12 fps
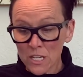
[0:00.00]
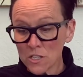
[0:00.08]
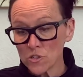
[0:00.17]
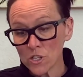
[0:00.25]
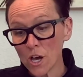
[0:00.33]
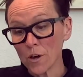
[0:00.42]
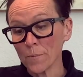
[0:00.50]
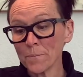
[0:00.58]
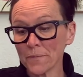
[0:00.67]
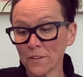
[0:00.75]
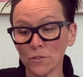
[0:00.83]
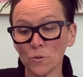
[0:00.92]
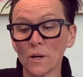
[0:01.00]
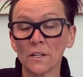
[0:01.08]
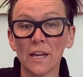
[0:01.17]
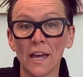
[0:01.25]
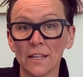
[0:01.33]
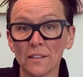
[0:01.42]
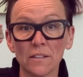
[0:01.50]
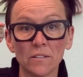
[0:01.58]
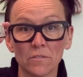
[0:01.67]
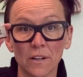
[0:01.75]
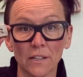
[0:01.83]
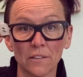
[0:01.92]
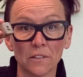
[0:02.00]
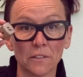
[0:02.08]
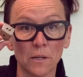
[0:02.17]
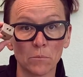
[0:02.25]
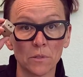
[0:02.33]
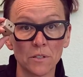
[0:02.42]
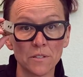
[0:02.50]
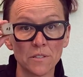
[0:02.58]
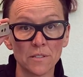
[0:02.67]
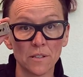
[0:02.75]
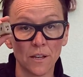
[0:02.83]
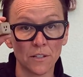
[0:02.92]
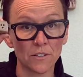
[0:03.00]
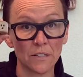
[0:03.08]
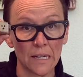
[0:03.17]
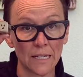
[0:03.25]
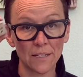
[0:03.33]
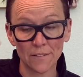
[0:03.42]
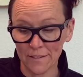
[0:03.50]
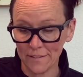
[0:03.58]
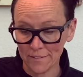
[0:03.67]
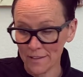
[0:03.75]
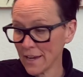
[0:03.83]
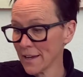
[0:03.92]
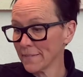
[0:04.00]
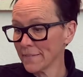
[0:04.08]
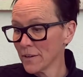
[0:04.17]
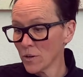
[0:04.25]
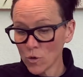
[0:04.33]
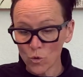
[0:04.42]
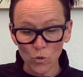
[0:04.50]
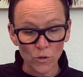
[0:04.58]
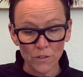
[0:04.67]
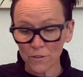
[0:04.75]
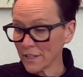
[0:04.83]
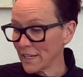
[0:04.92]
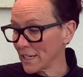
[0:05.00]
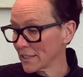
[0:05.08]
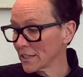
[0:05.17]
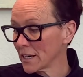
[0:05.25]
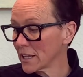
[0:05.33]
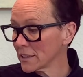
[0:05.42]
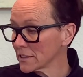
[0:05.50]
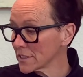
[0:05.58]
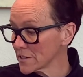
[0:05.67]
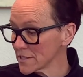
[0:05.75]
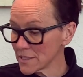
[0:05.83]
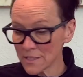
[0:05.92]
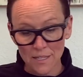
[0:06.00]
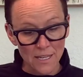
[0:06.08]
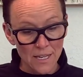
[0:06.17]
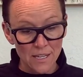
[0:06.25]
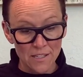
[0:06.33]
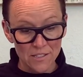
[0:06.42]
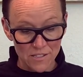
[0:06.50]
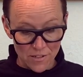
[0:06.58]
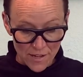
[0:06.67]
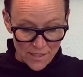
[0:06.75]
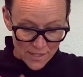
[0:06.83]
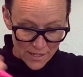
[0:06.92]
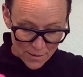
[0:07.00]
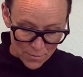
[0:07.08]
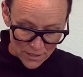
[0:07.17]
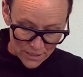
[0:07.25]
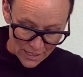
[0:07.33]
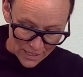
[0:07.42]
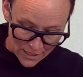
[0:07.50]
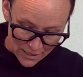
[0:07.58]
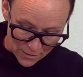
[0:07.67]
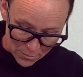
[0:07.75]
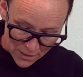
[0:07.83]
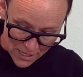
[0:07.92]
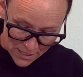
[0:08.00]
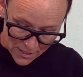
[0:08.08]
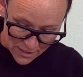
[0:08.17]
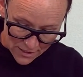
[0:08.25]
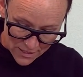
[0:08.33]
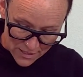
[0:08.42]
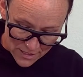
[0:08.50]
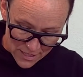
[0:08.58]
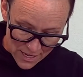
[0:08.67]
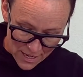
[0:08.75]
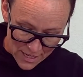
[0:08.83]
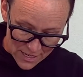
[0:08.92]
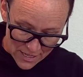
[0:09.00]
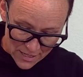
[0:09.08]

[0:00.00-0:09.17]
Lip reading: So if you want to add regular numbers on your die, you can do that, or you can add colors. So I think I'm going to add a pink on this side,